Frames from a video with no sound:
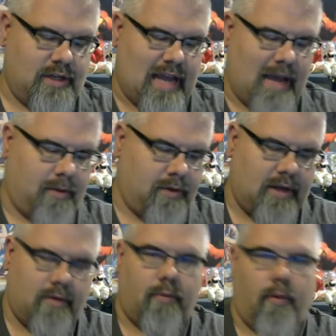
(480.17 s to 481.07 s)
dabbled
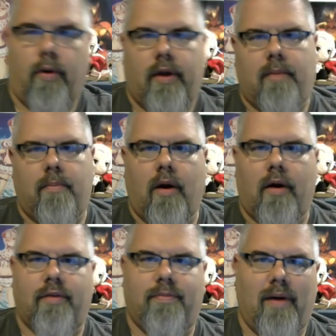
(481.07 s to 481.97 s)
in Roy and
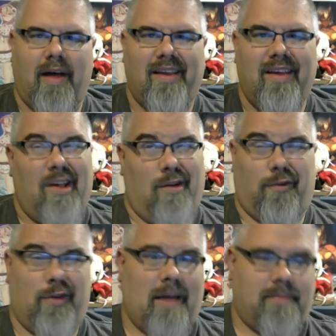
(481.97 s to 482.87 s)
Marth, but
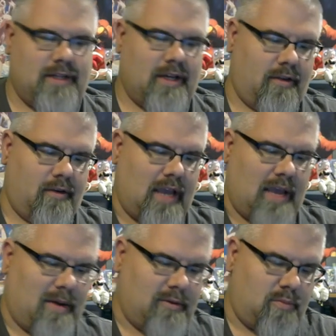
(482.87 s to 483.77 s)
for that particular
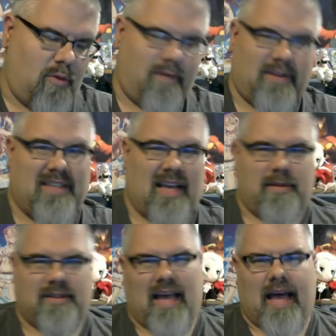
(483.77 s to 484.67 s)
game I was more of a
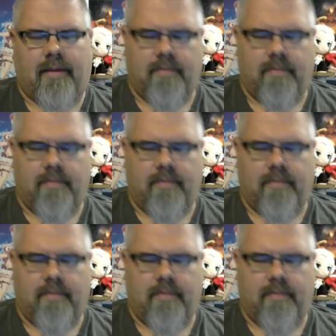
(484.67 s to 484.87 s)
Samus guy.